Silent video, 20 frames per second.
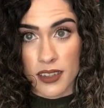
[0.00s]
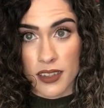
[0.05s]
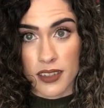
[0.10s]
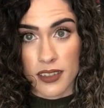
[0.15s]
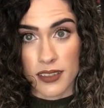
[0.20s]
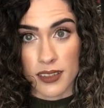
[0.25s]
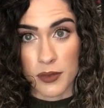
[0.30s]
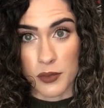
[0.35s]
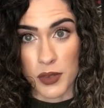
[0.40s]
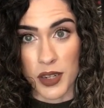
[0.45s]

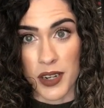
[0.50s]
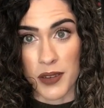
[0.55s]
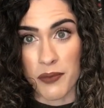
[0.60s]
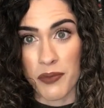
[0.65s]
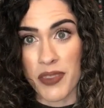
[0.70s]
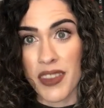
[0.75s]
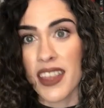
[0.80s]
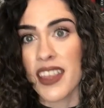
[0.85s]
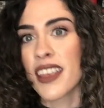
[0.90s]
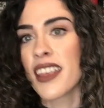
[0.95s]
somewhere.
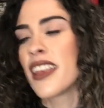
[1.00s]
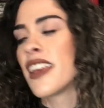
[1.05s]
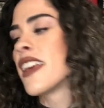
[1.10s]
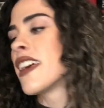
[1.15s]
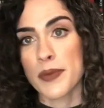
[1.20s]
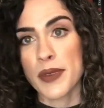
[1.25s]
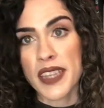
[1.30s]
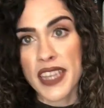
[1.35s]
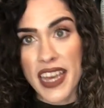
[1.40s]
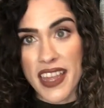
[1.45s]

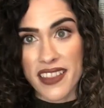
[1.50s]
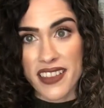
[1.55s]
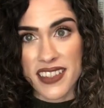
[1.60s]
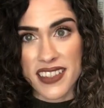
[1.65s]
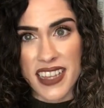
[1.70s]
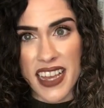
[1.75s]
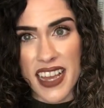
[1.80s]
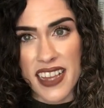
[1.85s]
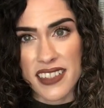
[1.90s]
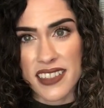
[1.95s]
But yeah,
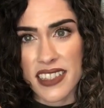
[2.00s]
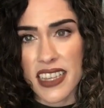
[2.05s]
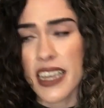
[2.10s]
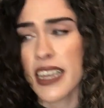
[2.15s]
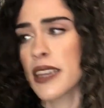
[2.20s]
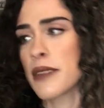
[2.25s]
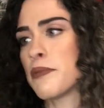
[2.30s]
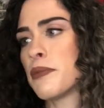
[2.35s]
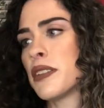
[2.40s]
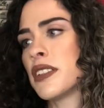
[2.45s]
this has
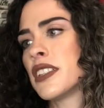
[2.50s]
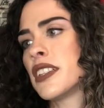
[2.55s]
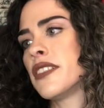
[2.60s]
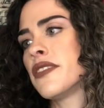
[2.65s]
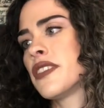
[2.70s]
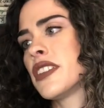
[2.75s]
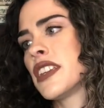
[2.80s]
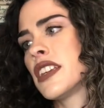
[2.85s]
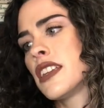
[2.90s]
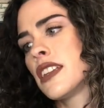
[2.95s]
like
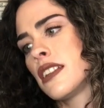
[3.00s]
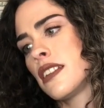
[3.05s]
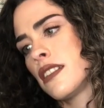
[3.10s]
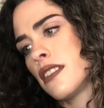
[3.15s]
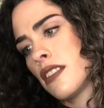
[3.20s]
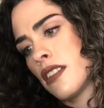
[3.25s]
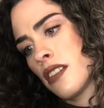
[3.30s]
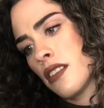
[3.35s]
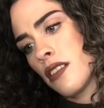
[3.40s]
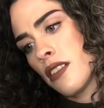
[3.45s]

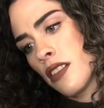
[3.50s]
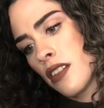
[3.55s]
Bolivian